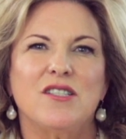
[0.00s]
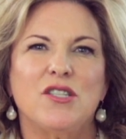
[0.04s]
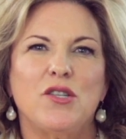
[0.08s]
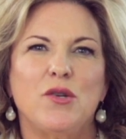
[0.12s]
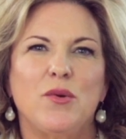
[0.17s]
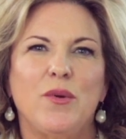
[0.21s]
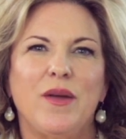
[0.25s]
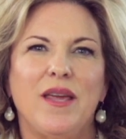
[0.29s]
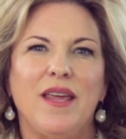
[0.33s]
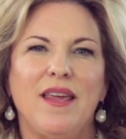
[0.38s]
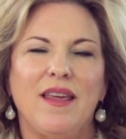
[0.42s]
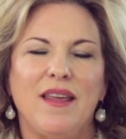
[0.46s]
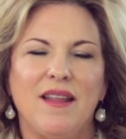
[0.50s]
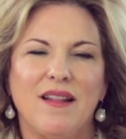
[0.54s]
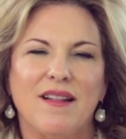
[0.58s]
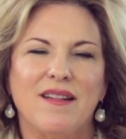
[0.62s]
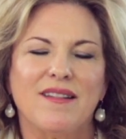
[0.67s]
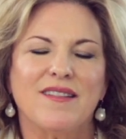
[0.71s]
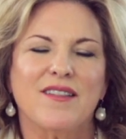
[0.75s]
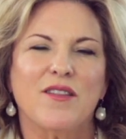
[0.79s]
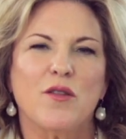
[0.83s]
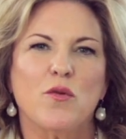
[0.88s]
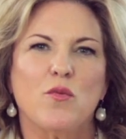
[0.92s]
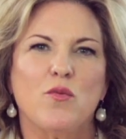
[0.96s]
to
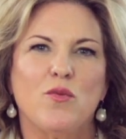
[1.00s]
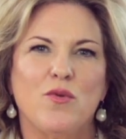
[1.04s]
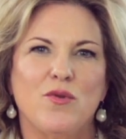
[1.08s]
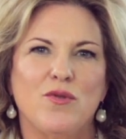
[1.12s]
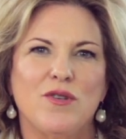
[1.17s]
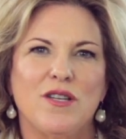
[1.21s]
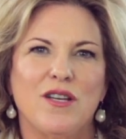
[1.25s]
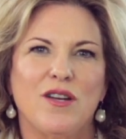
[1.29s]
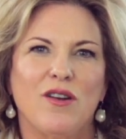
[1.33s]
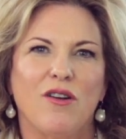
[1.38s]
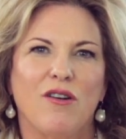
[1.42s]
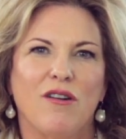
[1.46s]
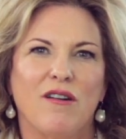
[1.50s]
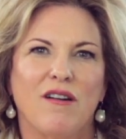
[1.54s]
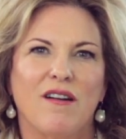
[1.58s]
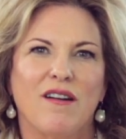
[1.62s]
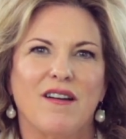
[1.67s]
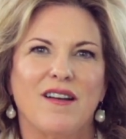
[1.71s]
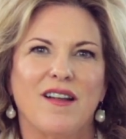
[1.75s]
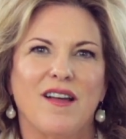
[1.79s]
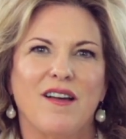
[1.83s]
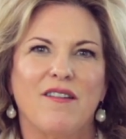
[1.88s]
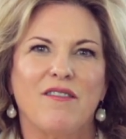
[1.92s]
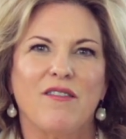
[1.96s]
heal the wounded
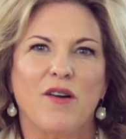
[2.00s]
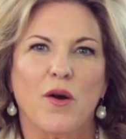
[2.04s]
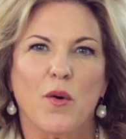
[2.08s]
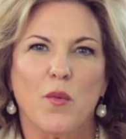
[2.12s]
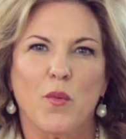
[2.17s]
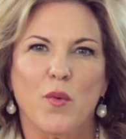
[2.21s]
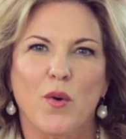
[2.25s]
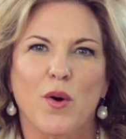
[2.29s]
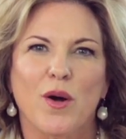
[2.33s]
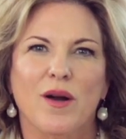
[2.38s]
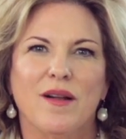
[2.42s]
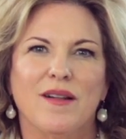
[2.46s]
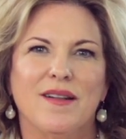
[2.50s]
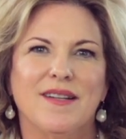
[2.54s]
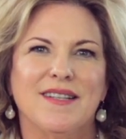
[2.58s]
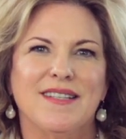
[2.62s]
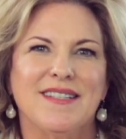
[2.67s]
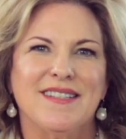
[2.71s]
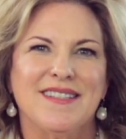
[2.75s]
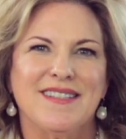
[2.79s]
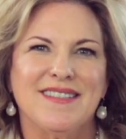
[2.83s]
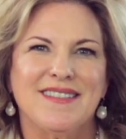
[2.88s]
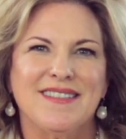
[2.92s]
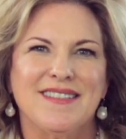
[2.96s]
heart of our
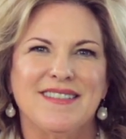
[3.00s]
world,